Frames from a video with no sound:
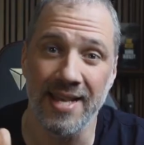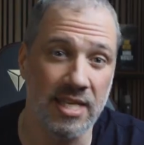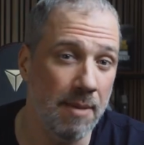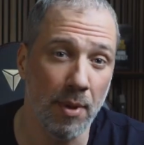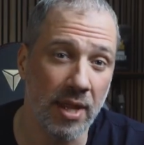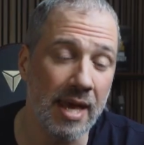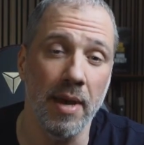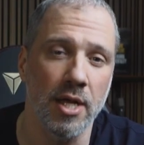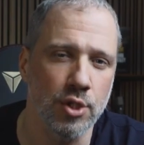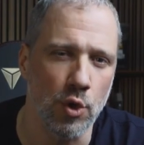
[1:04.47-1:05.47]
simple
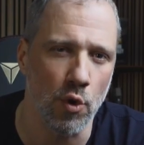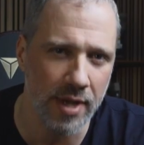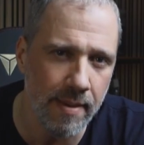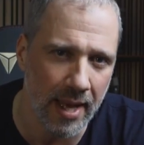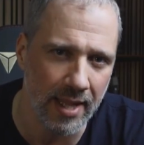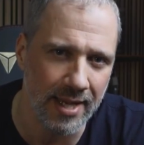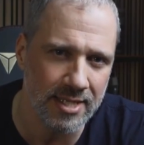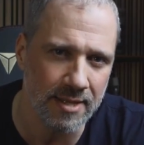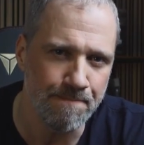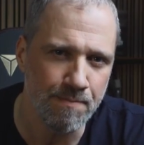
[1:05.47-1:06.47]
email to your email list,